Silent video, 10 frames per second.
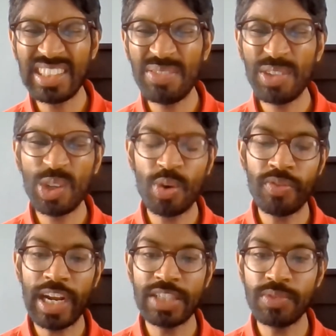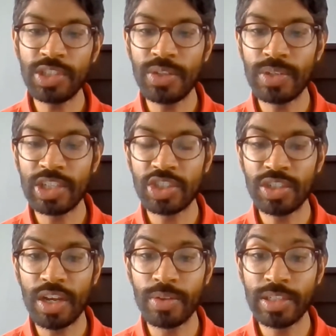Difficult race for Yuki
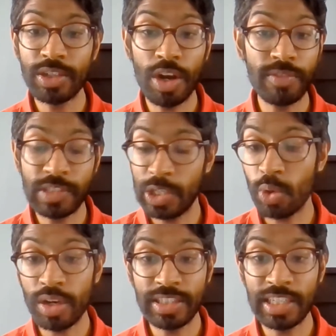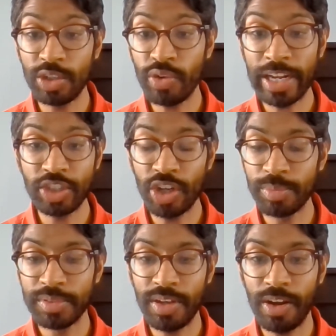Tsunoda. Obviously, did a great
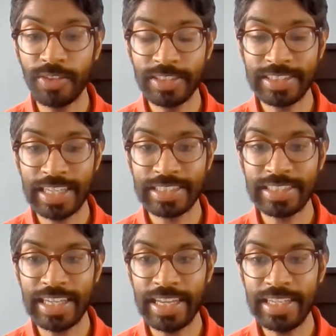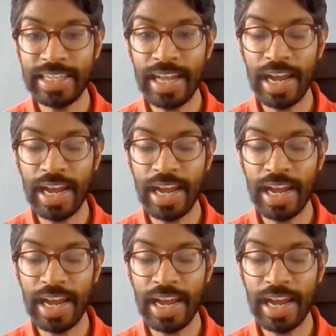job on Saturday.